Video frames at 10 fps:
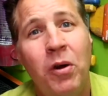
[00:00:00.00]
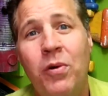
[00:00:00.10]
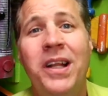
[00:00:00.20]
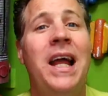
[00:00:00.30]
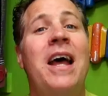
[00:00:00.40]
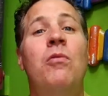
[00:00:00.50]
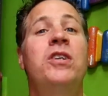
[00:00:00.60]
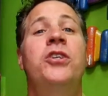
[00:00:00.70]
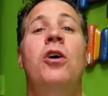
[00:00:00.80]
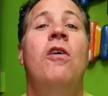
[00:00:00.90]
but really I don't
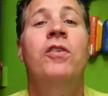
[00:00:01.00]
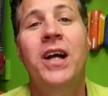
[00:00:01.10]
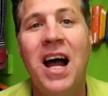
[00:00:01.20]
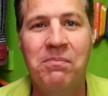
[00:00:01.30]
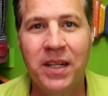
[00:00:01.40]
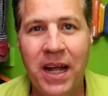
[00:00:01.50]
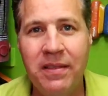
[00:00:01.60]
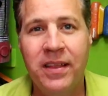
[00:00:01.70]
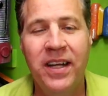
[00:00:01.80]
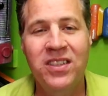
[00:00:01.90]
want you to
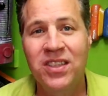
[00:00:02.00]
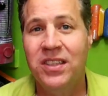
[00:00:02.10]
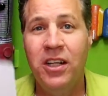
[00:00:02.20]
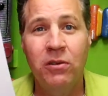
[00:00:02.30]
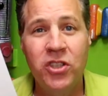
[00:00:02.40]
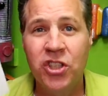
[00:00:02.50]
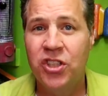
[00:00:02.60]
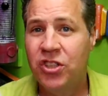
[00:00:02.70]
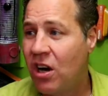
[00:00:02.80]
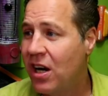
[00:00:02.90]
overcomplicate things. You know,
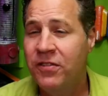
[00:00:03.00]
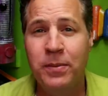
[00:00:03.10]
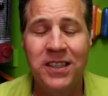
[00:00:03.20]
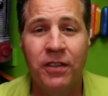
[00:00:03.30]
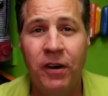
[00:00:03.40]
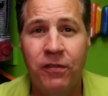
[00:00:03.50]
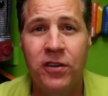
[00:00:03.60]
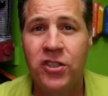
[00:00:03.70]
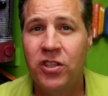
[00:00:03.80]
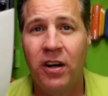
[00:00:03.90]
just start, especially if you're
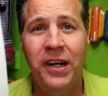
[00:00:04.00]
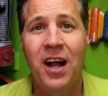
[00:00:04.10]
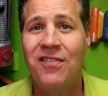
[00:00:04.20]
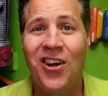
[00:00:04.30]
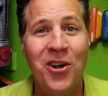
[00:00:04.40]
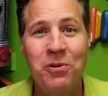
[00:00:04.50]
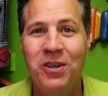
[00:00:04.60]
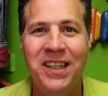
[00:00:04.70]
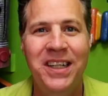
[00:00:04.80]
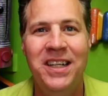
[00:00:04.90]
first starting off, all you
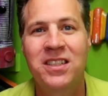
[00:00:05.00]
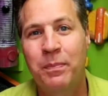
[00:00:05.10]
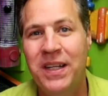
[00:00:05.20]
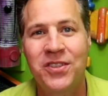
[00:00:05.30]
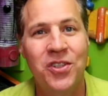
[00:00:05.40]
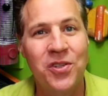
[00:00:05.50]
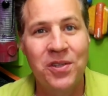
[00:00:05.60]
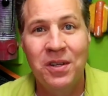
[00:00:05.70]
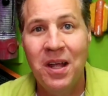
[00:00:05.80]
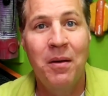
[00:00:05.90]
really need is
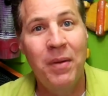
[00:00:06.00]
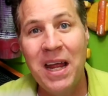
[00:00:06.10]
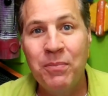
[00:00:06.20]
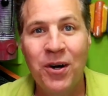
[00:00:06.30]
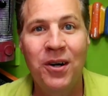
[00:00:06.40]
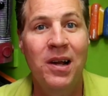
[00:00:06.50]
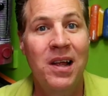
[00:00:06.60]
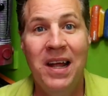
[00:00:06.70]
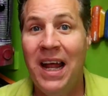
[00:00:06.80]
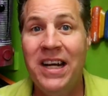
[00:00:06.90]
pencil, paper,
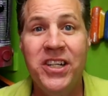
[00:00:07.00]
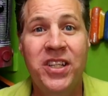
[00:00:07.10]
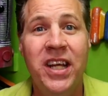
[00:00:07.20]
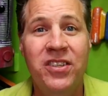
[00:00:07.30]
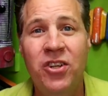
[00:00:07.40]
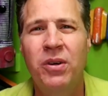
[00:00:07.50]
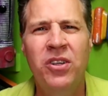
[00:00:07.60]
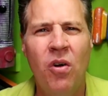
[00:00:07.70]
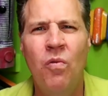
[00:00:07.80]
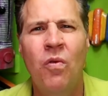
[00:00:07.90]
and just get to it.
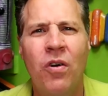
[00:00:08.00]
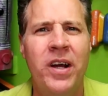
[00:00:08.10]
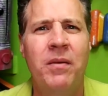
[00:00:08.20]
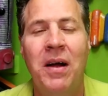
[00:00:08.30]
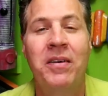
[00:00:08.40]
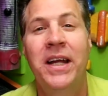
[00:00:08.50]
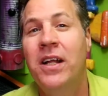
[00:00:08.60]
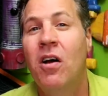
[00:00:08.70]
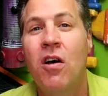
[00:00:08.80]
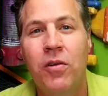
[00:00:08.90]
Don't worry about
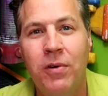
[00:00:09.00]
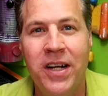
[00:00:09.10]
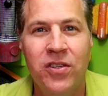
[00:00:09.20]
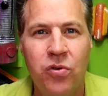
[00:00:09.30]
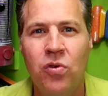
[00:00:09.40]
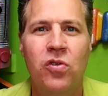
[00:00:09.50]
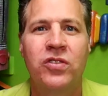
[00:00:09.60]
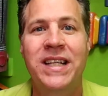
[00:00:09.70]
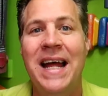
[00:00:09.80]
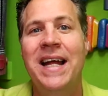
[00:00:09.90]
getting all the right
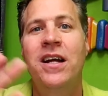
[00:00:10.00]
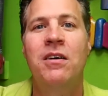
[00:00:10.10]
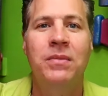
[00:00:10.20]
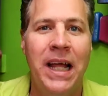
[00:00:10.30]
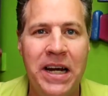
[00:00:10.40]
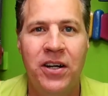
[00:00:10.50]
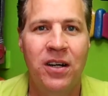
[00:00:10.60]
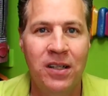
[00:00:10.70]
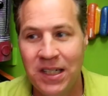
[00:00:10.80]
tools. That can come later